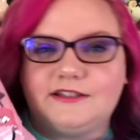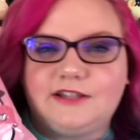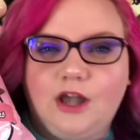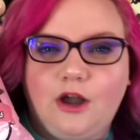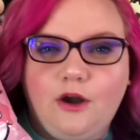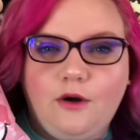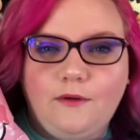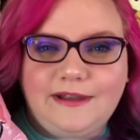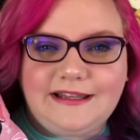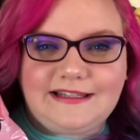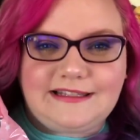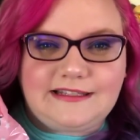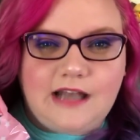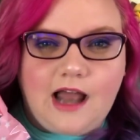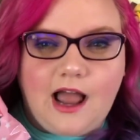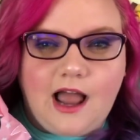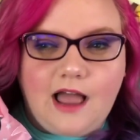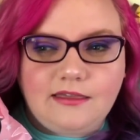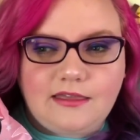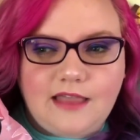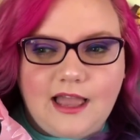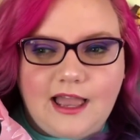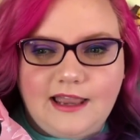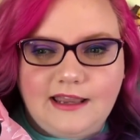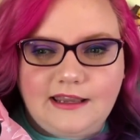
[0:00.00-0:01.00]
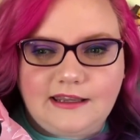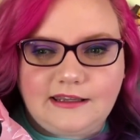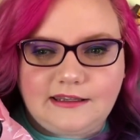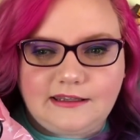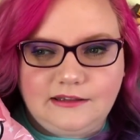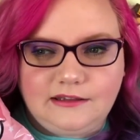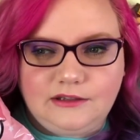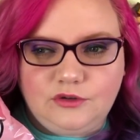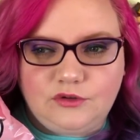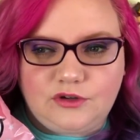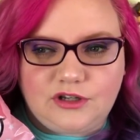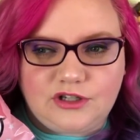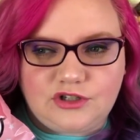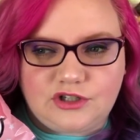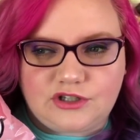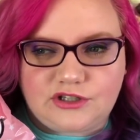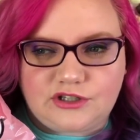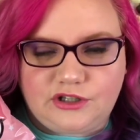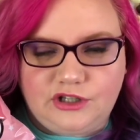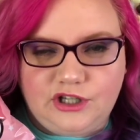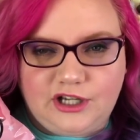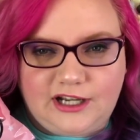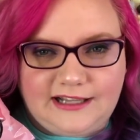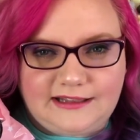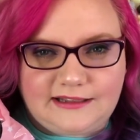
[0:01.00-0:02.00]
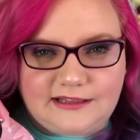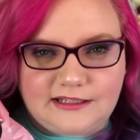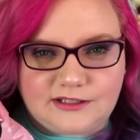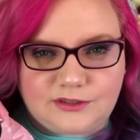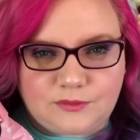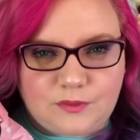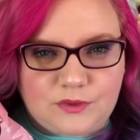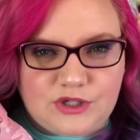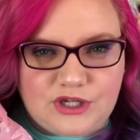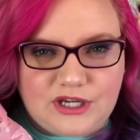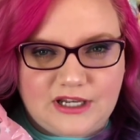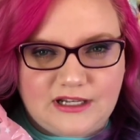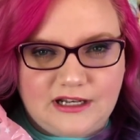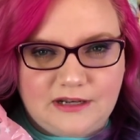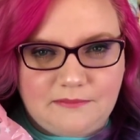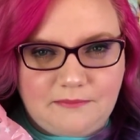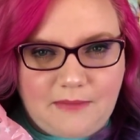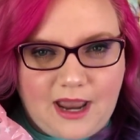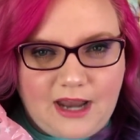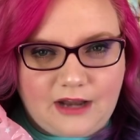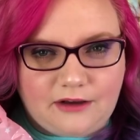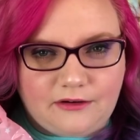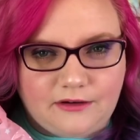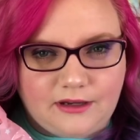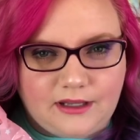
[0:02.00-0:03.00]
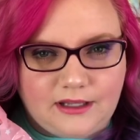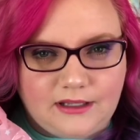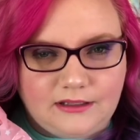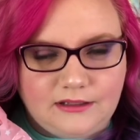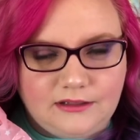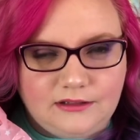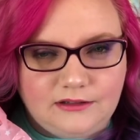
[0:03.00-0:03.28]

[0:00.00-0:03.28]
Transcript: So it's not like you can just look at the Squishy and admire it.